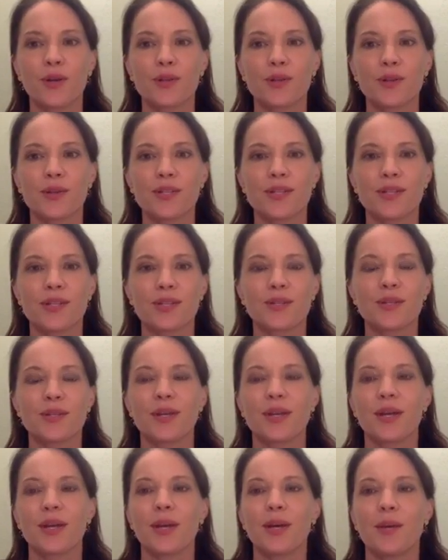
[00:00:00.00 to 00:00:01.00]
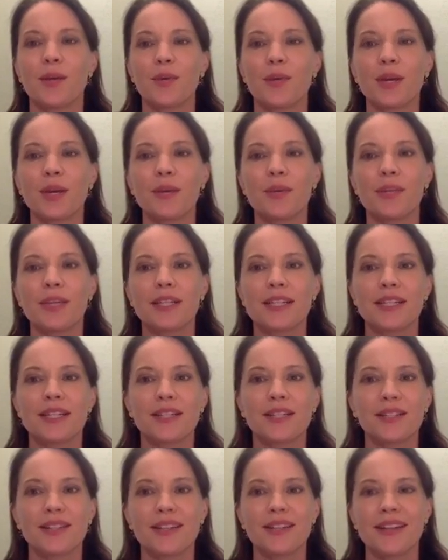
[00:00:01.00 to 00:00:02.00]
So this is a pretty big
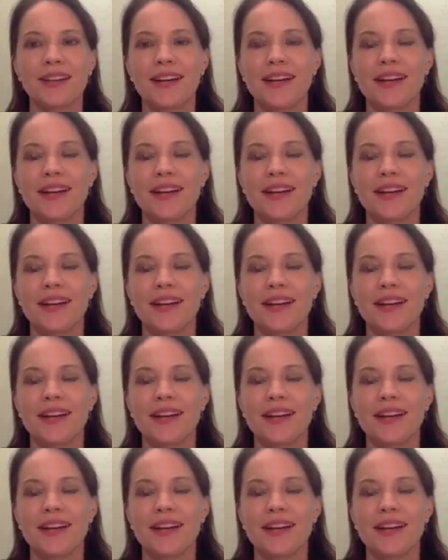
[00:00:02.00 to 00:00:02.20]
deal.